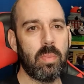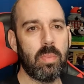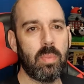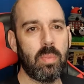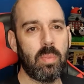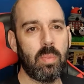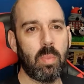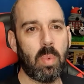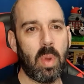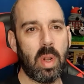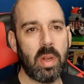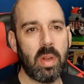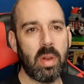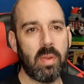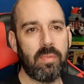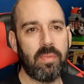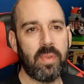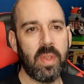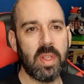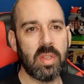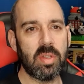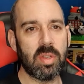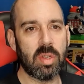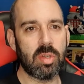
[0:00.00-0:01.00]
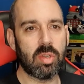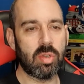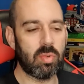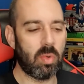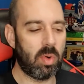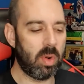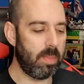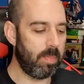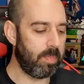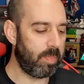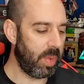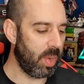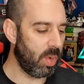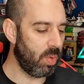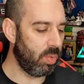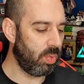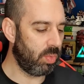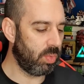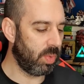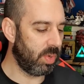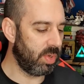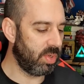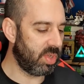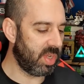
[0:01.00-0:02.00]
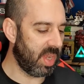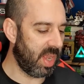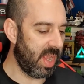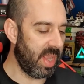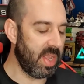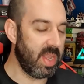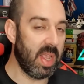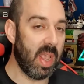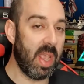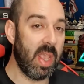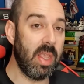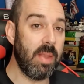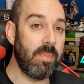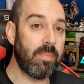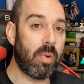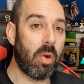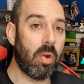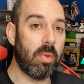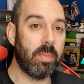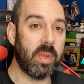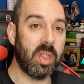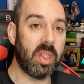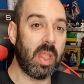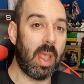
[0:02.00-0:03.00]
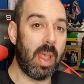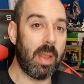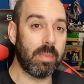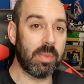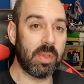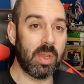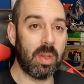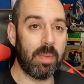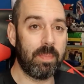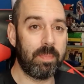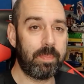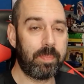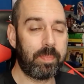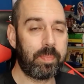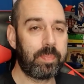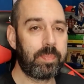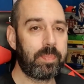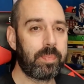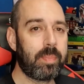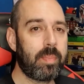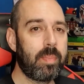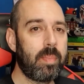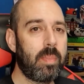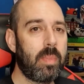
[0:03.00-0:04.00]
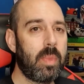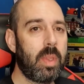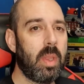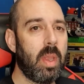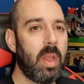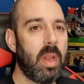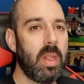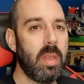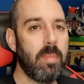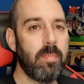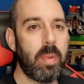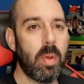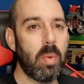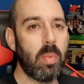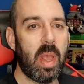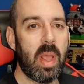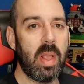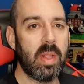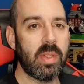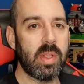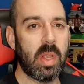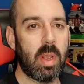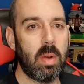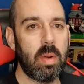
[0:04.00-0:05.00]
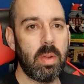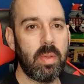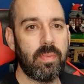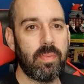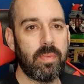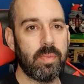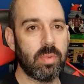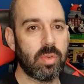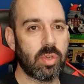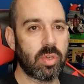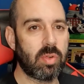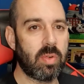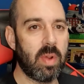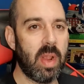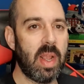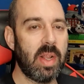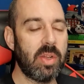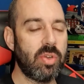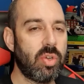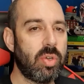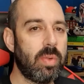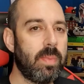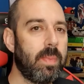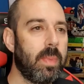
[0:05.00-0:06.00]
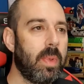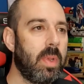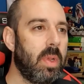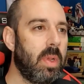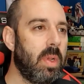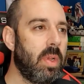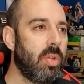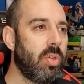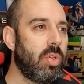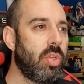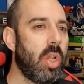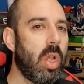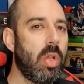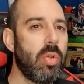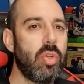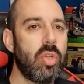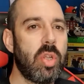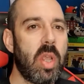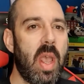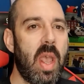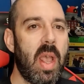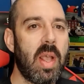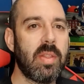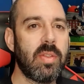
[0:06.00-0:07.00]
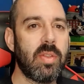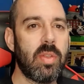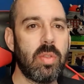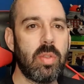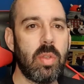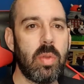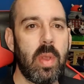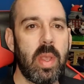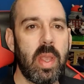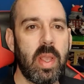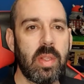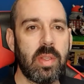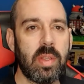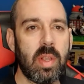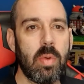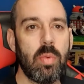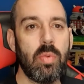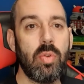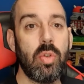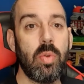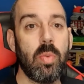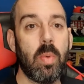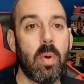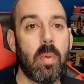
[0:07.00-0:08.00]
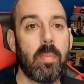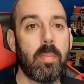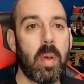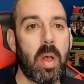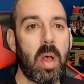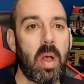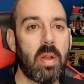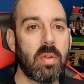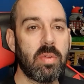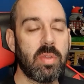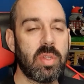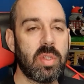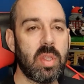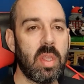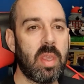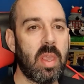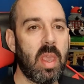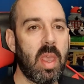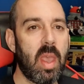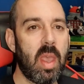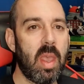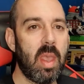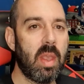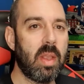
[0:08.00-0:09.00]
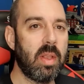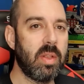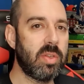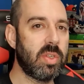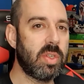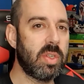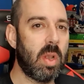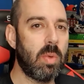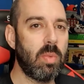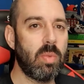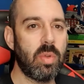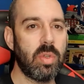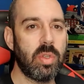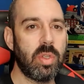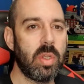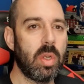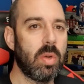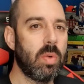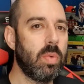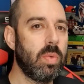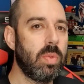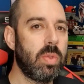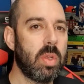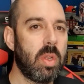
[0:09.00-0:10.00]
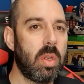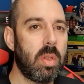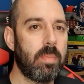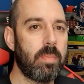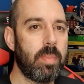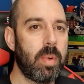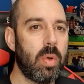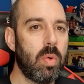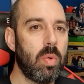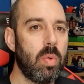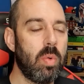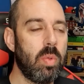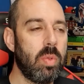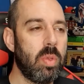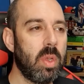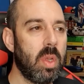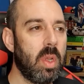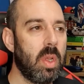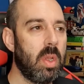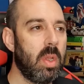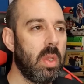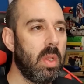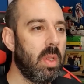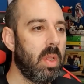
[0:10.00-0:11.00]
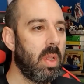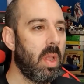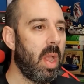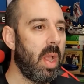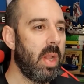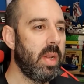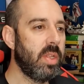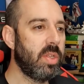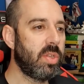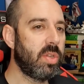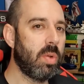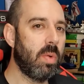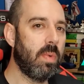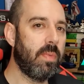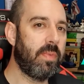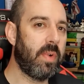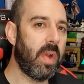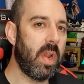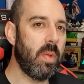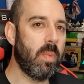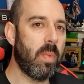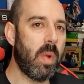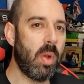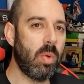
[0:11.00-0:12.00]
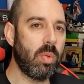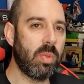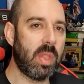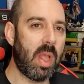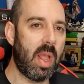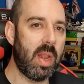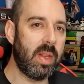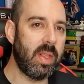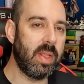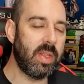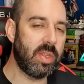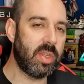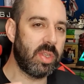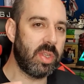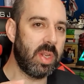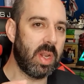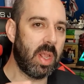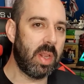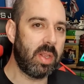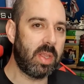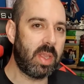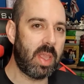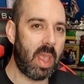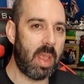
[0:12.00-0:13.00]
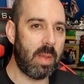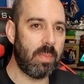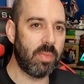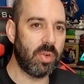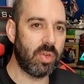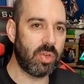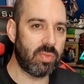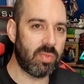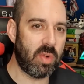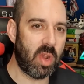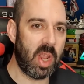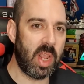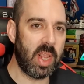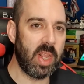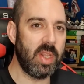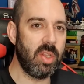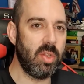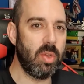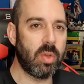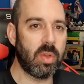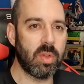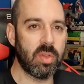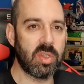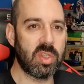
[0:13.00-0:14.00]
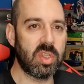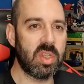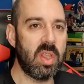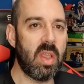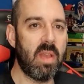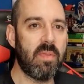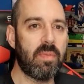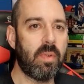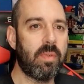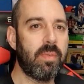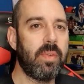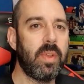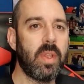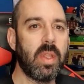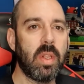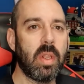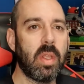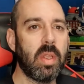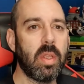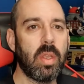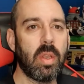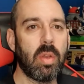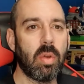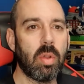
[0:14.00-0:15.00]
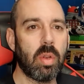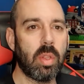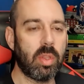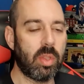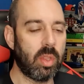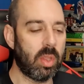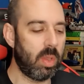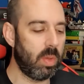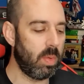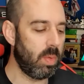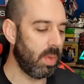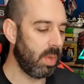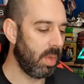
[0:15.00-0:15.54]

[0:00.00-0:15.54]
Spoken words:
one of the things I saw him build was a EEPROM adapter, and he built that totally from scratch. Shows you how to do it, tells you what parts to get, it solders it all to the board, and it's all very well done. It's, you know, the camera's right in, you can see everything that you got to do.